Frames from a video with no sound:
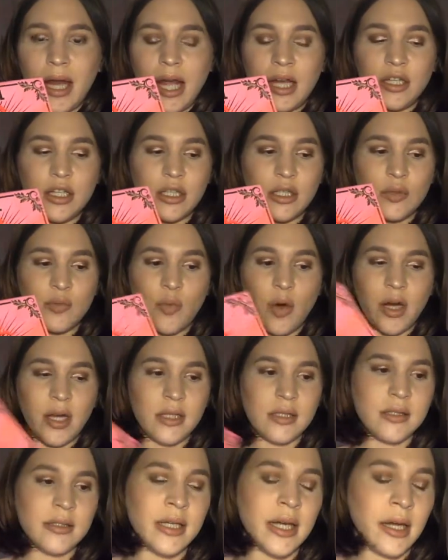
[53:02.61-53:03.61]
I just want to
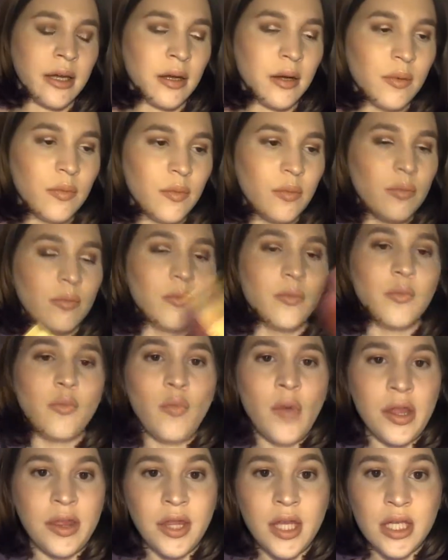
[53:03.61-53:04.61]
stick
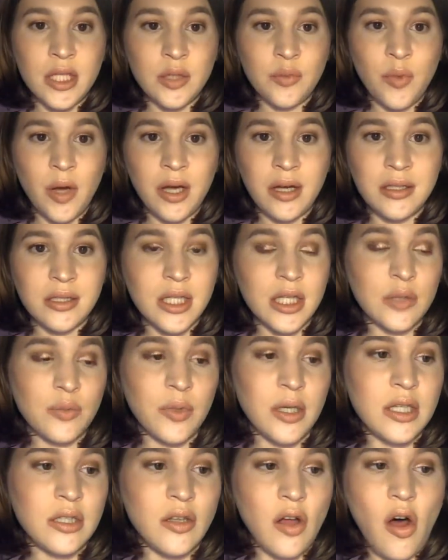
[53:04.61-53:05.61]
with this one because this
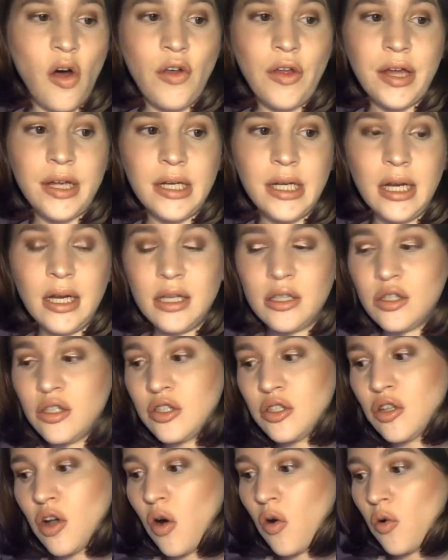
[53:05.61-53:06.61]
one is all I need. It's
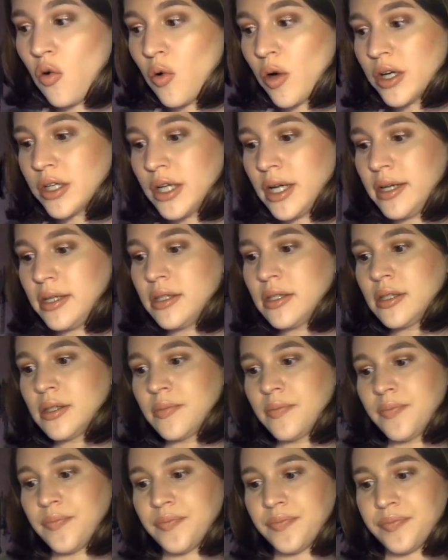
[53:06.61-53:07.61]
so gorgeous.
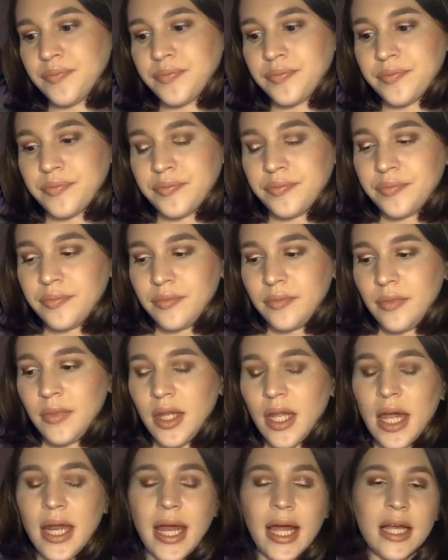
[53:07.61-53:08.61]

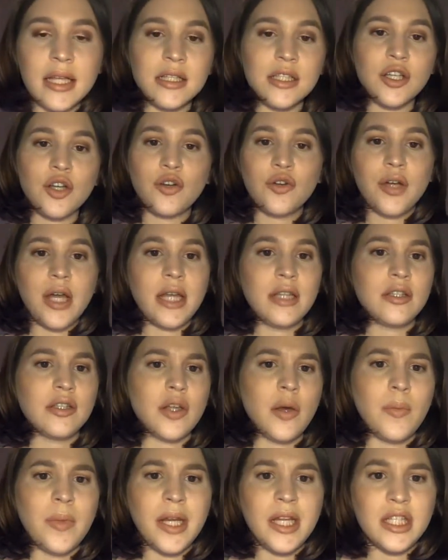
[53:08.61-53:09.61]
And I can still create
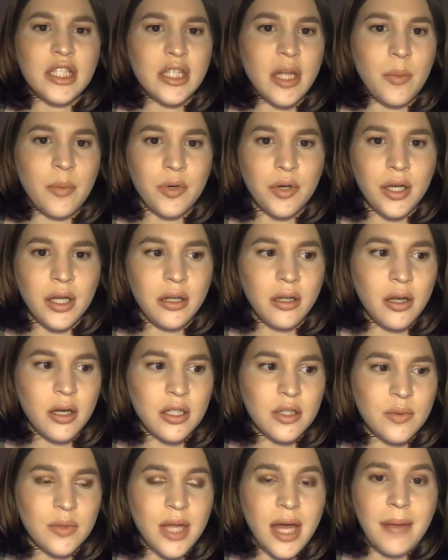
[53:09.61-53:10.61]
so many summery
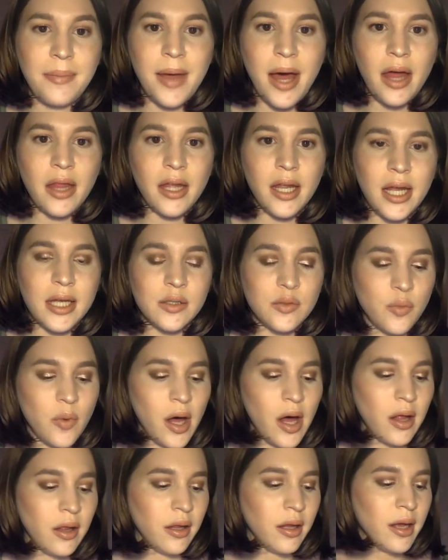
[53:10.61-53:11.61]
looks with that palette as
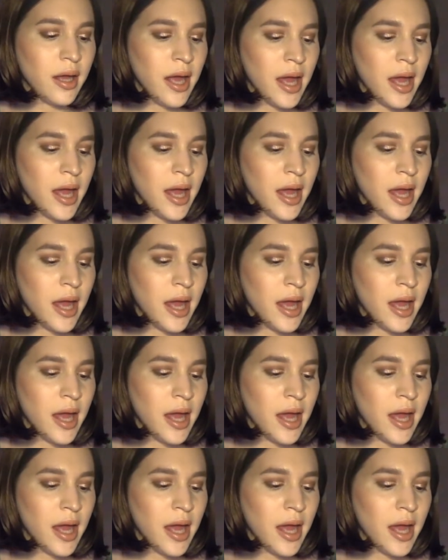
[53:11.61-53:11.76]
well.